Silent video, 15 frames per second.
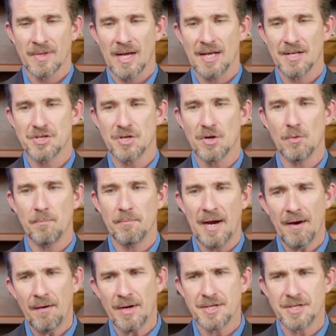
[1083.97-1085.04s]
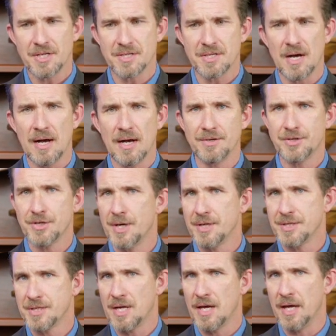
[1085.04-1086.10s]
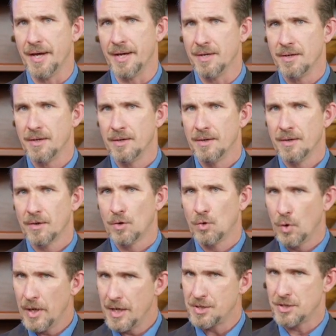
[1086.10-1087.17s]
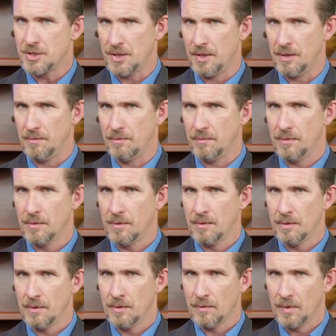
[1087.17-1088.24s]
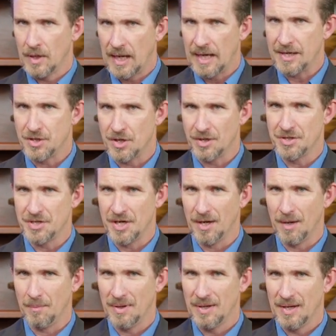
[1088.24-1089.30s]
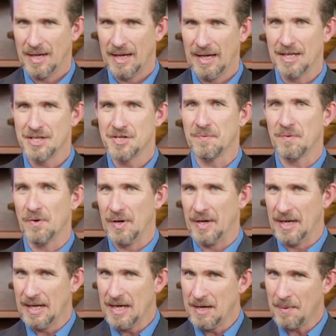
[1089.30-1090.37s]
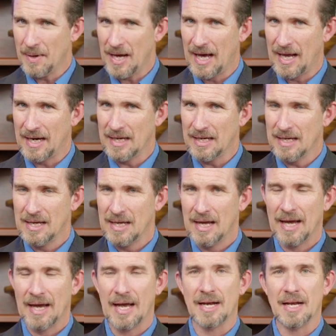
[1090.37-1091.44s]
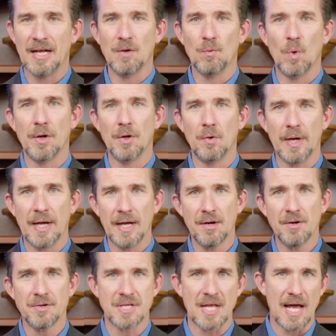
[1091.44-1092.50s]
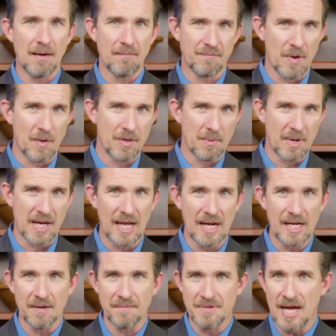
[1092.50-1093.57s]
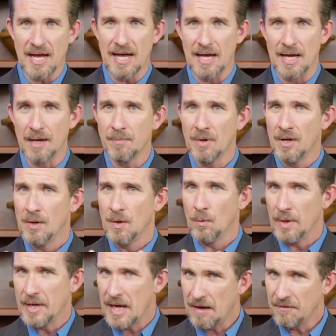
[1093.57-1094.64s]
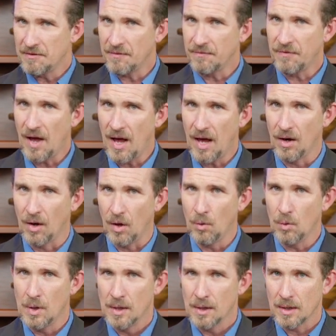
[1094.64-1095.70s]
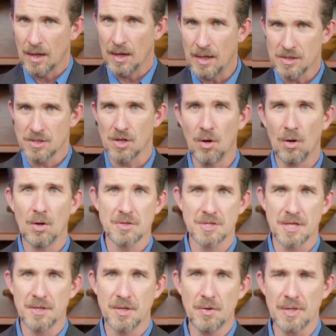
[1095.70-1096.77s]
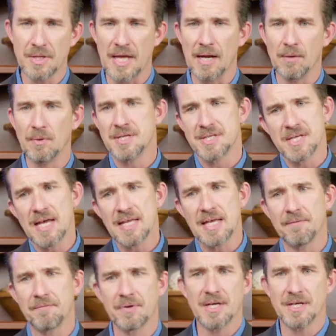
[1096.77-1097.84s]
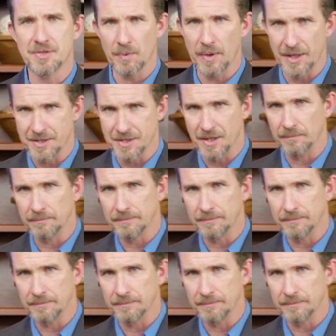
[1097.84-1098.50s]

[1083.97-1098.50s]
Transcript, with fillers: And so, marriage is not just a Christian relationship, it's for anybody and anyone who enters that from the beginning of time. We have to follow God's laws in doing that. And we say that for this reason.